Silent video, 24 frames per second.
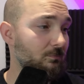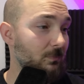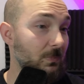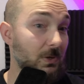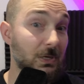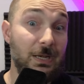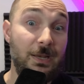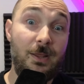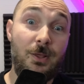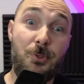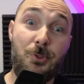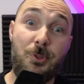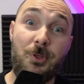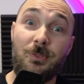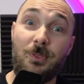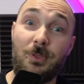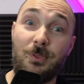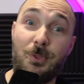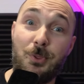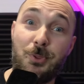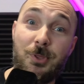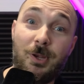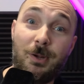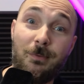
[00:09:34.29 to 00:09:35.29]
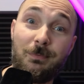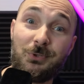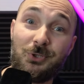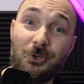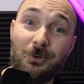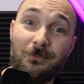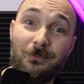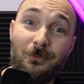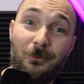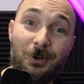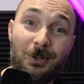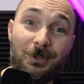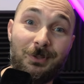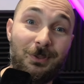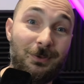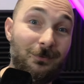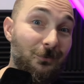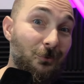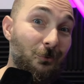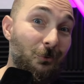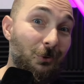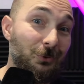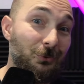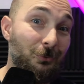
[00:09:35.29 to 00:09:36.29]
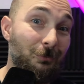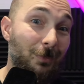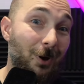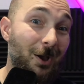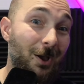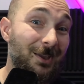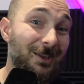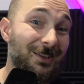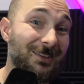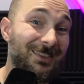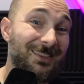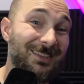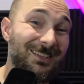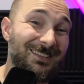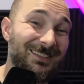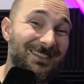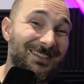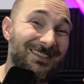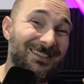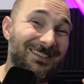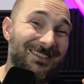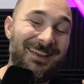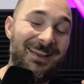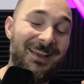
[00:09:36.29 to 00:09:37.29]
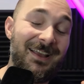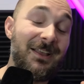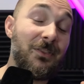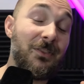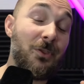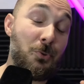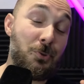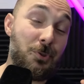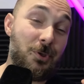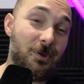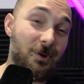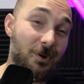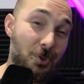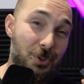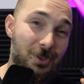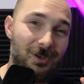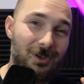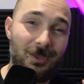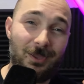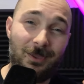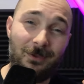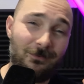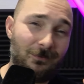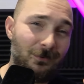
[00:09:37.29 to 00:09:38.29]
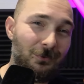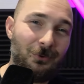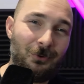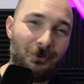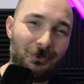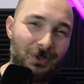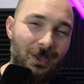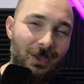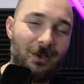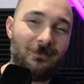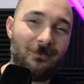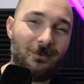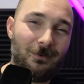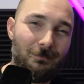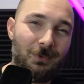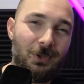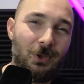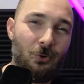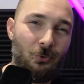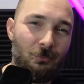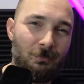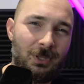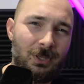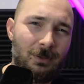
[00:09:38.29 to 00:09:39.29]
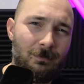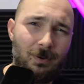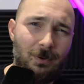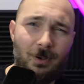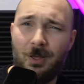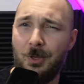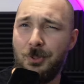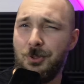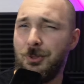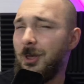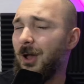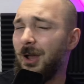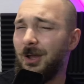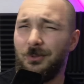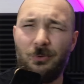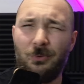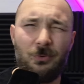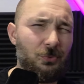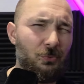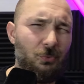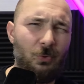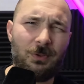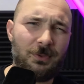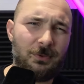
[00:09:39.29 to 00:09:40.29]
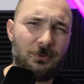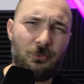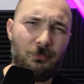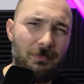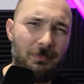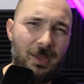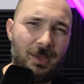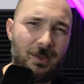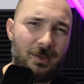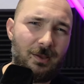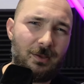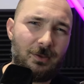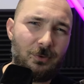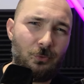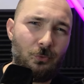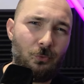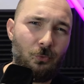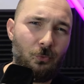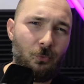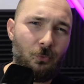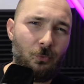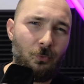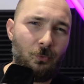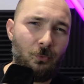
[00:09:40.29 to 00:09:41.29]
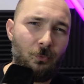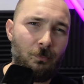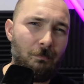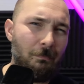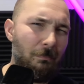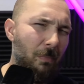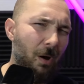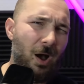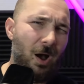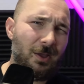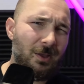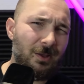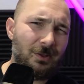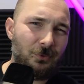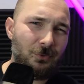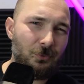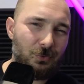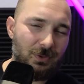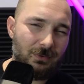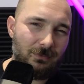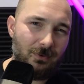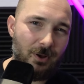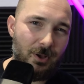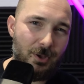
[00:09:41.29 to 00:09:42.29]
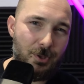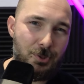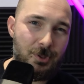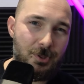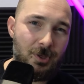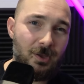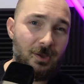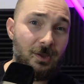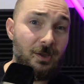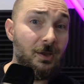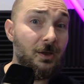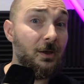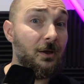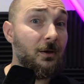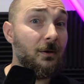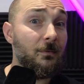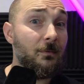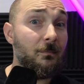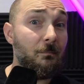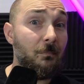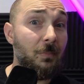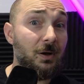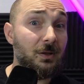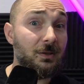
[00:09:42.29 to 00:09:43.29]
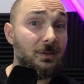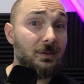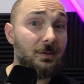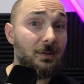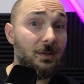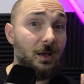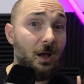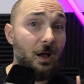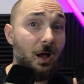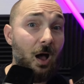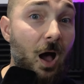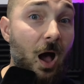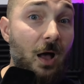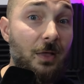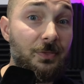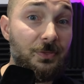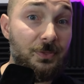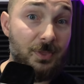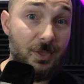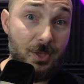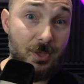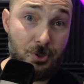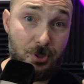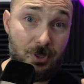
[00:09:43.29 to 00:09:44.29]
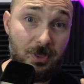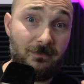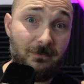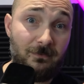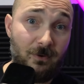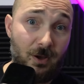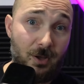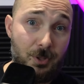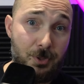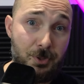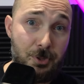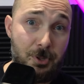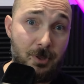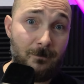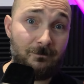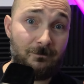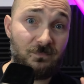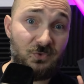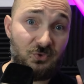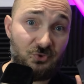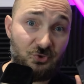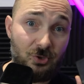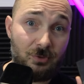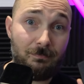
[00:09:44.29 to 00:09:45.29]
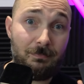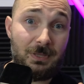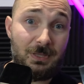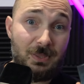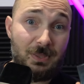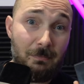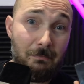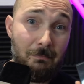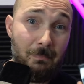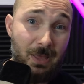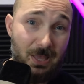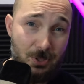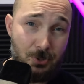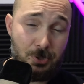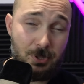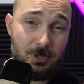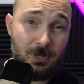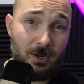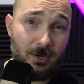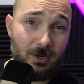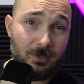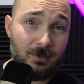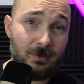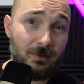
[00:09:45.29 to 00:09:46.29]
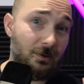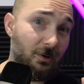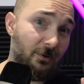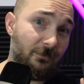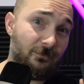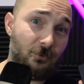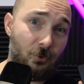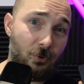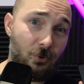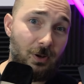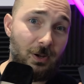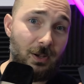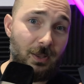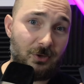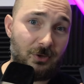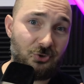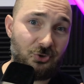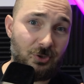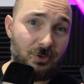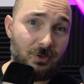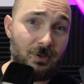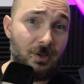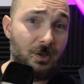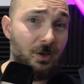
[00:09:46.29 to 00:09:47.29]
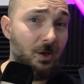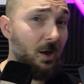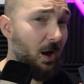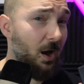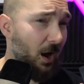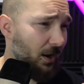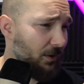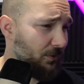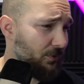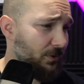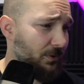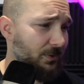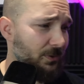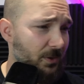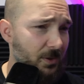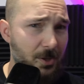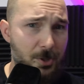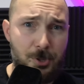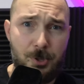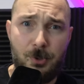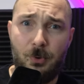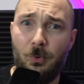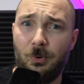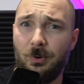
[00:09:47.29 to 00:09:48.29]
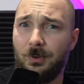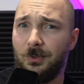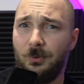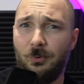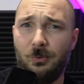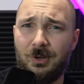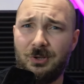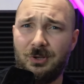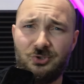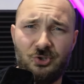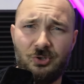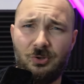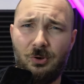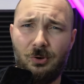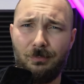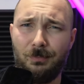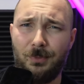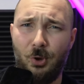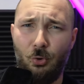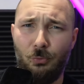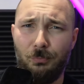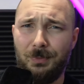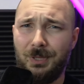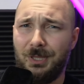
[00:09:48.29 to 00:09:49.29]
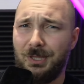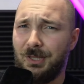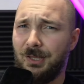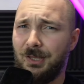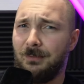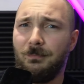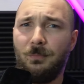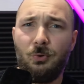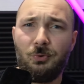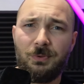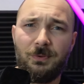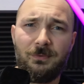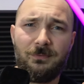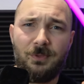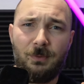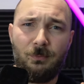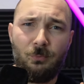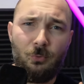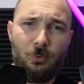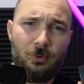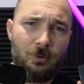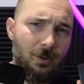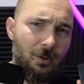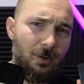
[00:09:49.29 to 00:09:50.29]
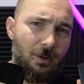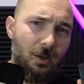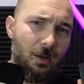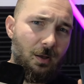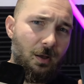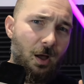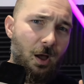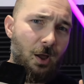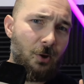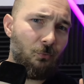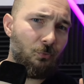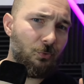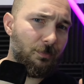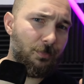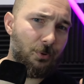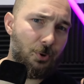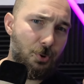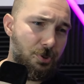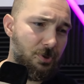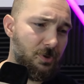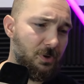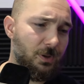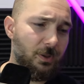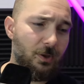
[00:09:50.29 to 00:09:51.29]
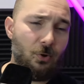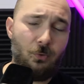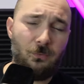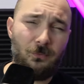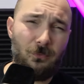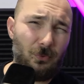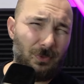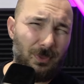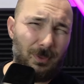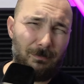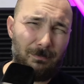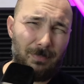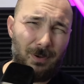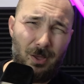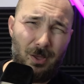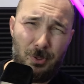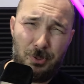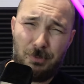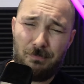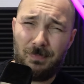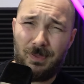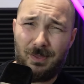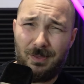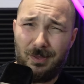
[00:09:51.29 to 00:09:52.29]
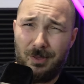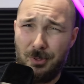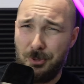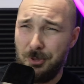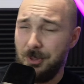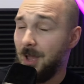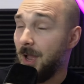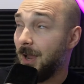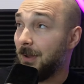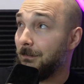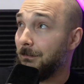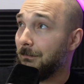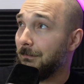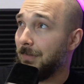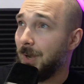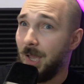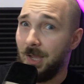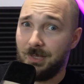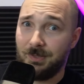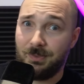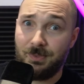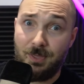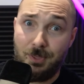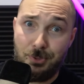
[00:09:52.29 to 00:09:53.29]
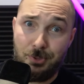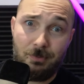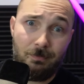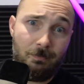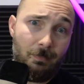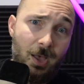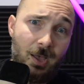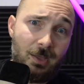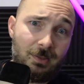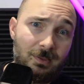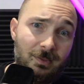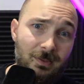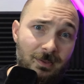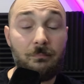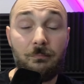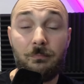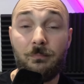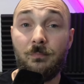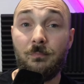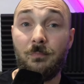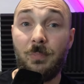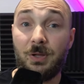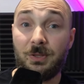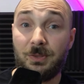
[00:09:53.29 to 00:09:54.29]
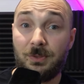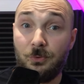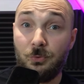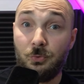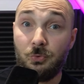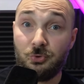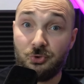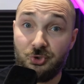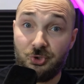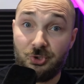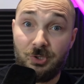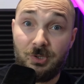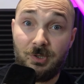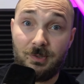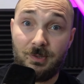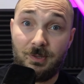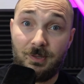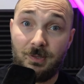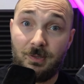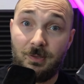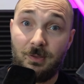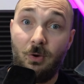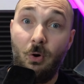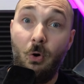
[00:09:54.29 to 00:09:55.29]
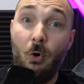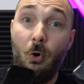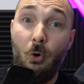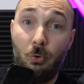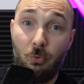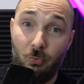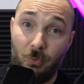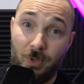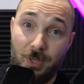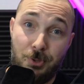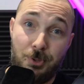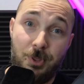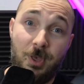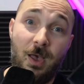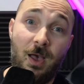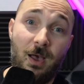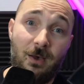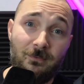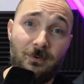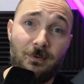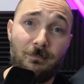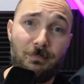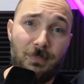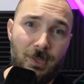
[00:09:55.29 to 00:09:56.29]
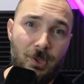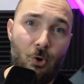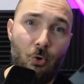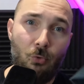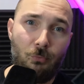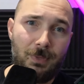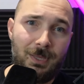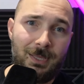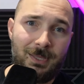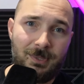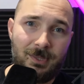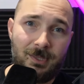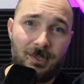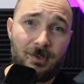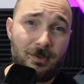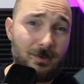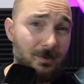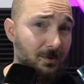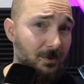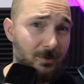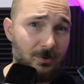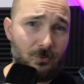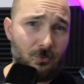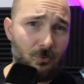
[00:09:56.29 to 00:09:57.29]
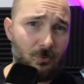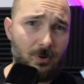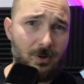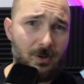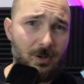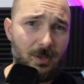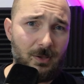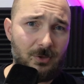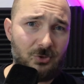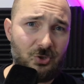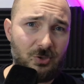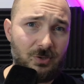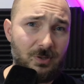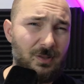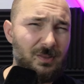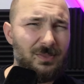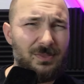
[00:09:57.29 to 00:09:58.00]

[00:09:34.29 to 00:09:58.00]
Links in the description for it if you want to buy it. no, seriously, if you don't have a Miyoo Mini Plus, I don't want to make you buy a new device, but this device should be the baseline of your collection. Either this or the original Miyoo Mini, both of them work. I would personally go for the Plus because I'm blind as a bat, but you should always have a Miyoo Mini in your collection.